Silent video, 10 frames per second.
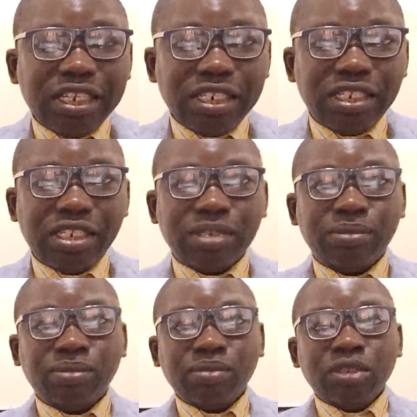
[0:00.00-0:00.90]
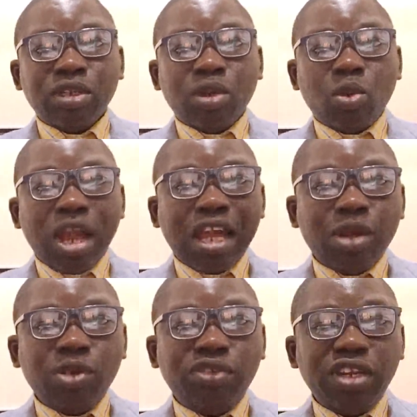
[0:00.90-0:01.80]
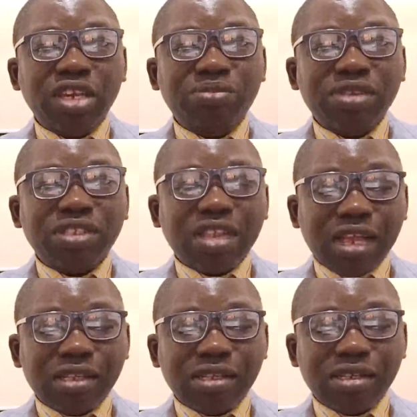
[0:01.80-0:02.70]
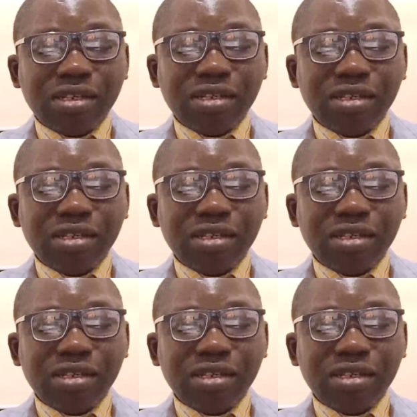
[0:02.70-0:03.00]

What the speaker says: is clear, is concise, and is complete.